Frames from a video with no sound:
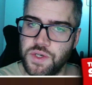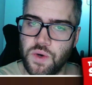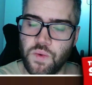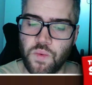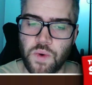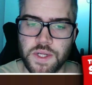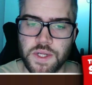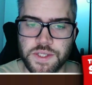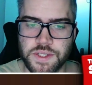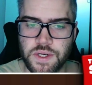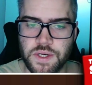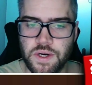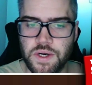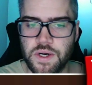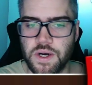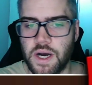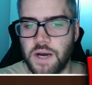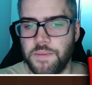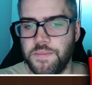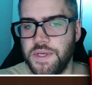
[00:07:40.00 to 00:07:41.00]
1-star
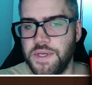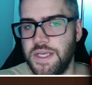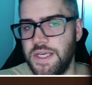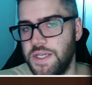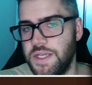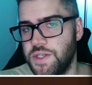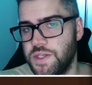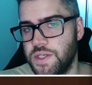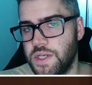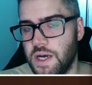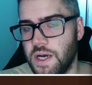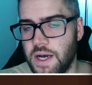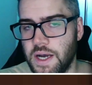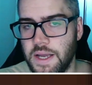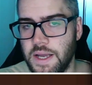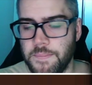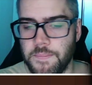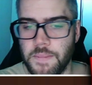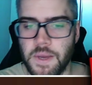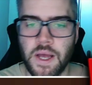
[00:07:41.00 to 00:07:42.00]
copy each
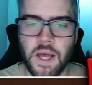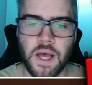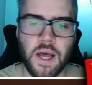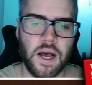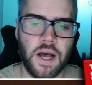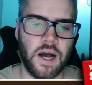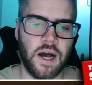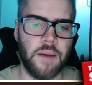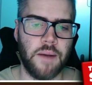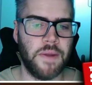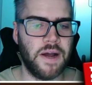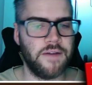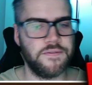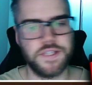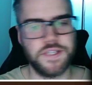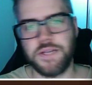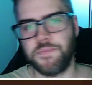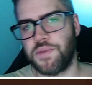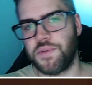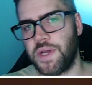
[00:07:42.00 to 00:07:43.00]
time. I've
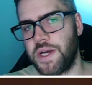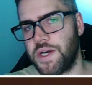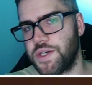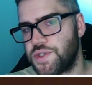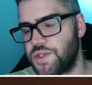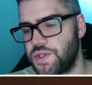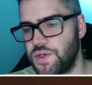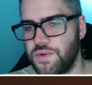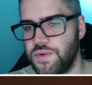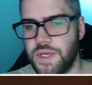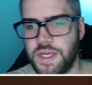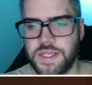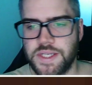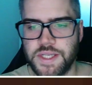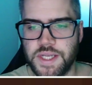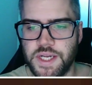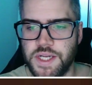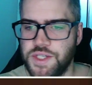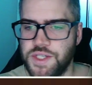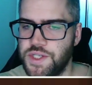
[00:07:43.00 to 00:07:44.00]
seen players do this
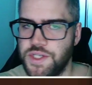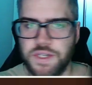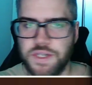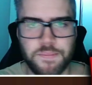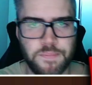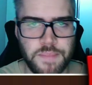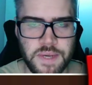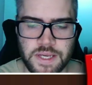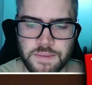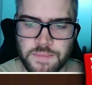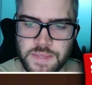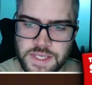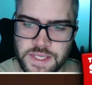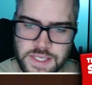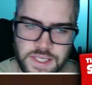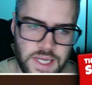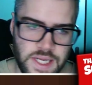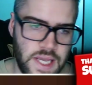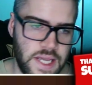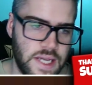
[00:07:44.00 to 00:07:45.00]
and it's just a big
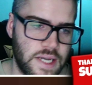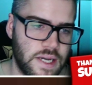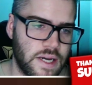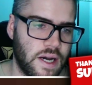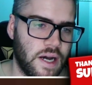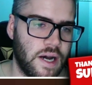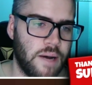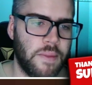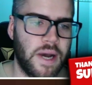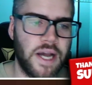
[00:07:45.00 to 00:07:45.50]
mistake. I